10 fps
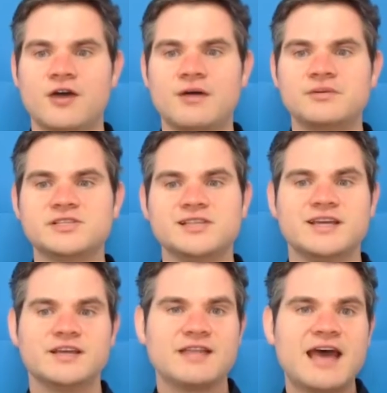I would
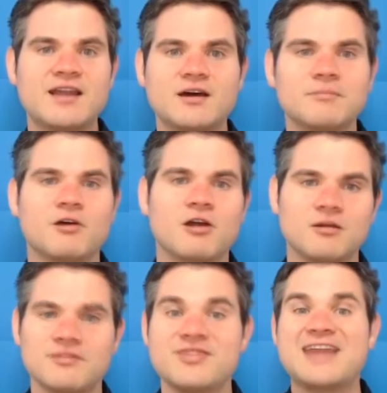say that
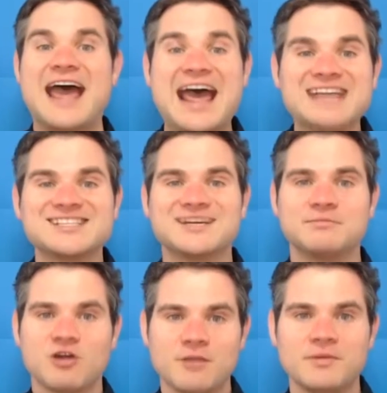
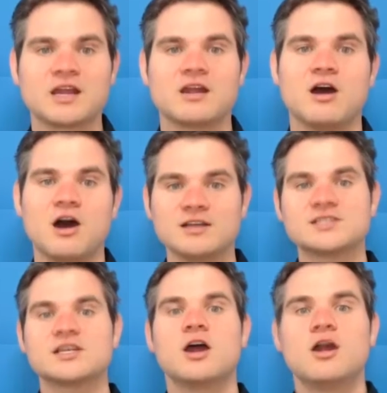apartment
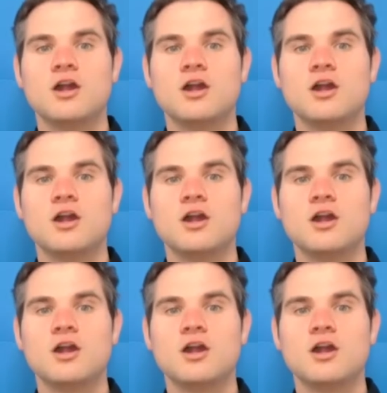cost